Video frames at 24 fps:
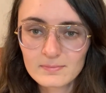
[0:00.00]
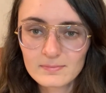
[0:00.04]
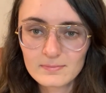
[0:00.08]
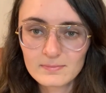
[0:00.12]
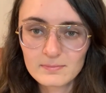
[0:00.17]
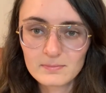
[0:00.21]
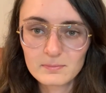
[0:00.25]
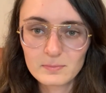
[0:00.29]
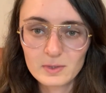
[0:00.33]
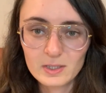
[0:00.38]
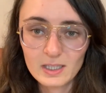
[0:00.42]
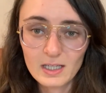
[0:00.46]

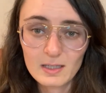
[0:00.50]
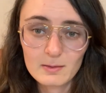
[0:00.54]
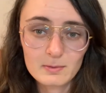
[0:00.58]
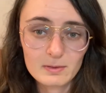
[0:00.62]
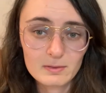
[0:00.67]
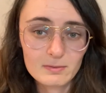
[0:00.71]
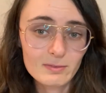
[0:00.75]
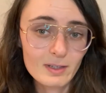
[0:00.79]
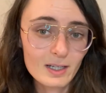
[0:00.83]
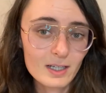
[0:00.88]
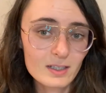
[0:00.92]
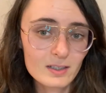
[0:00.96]
But you have to be
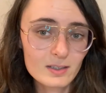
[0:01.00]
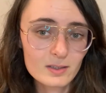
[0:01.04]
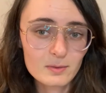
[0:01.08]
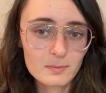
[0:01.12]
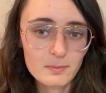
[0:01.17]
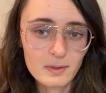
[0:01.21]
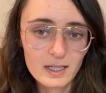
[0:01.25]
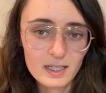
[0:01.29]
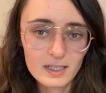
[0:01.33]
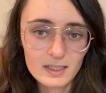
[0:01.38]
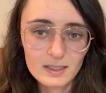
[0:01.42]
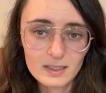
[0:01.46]
very
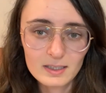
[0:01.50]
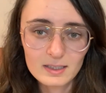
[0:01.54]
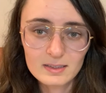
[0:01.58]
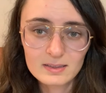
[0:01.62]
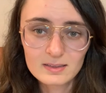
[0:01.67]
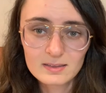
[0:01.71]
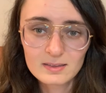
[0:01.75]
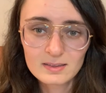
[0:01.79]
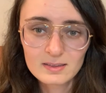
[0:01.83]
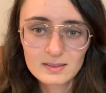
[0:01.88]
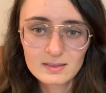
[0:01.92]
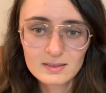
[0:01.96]

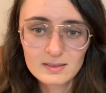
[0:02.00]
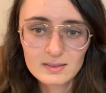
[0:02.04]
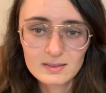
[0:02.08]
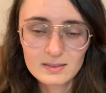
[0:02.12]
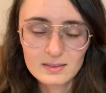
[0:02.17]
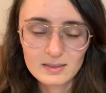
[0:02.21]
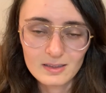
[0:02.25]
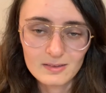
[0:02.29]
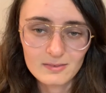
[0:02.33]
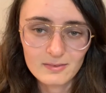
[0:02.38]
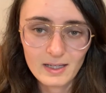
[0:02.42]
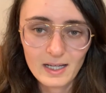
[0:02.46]
aware
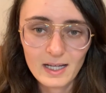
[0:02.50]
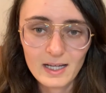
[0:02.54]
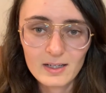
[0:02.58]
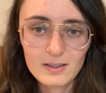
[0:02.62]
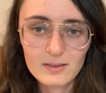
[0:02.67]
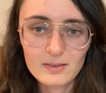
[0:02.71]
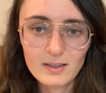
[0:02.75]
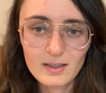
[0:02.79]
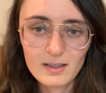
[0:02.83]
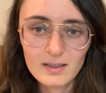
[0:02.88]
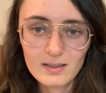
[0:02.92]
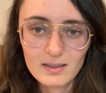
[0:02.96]
of
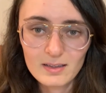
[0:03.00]
how